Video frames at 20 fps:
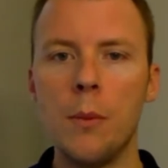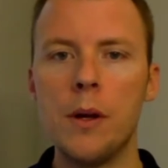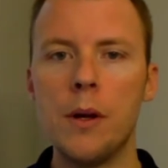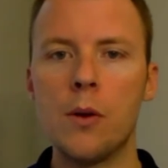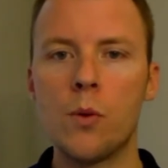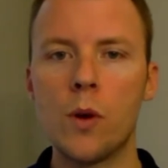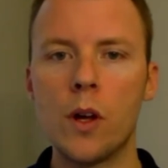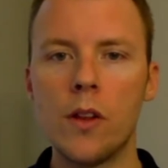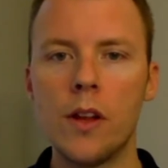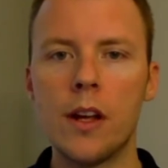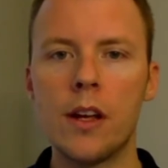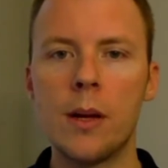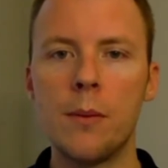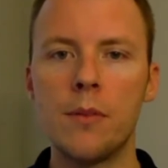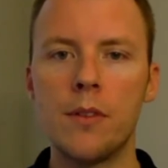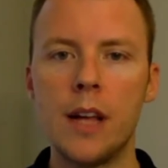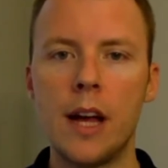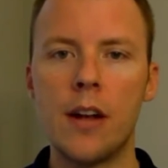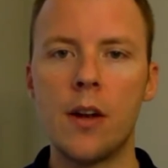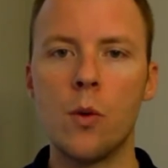it really
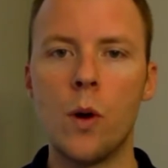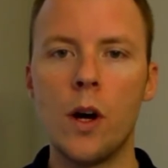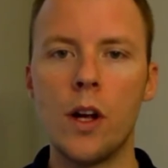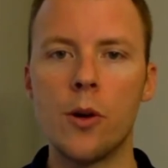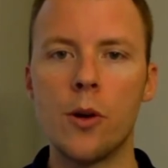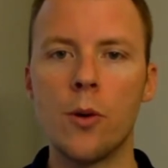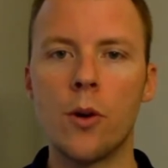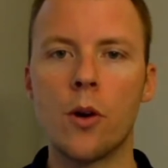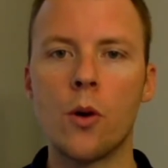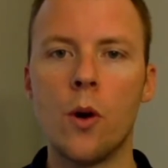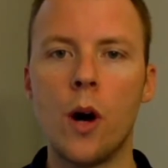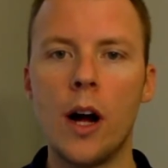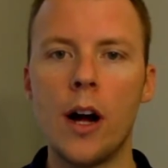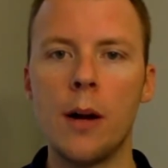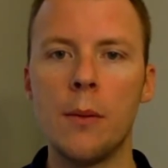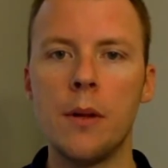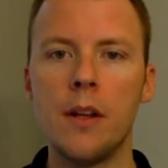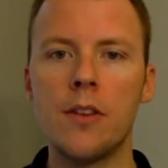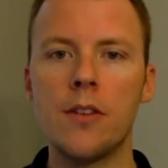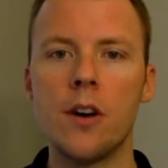comes down to what your
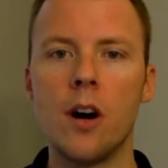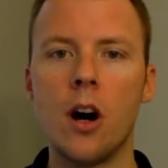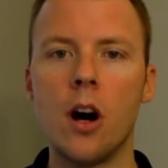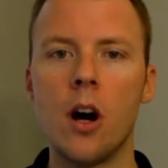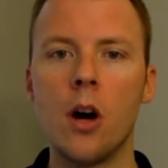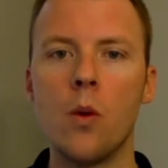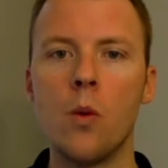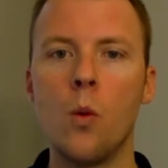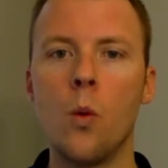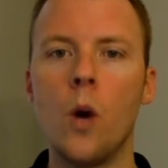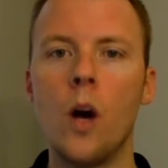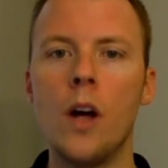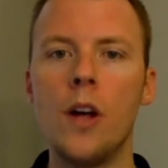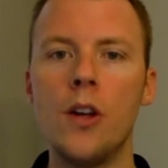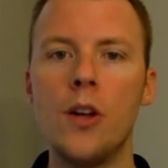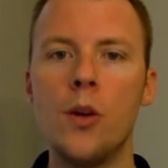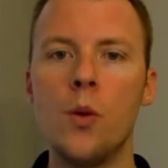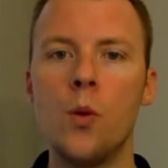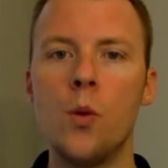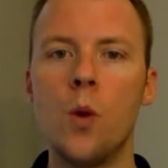requirements are,
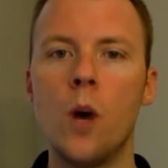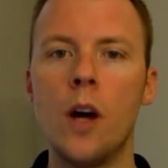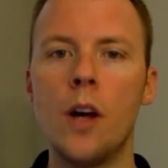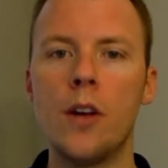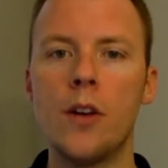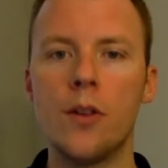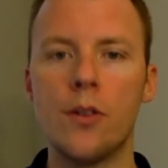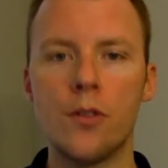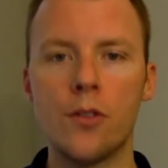what you want your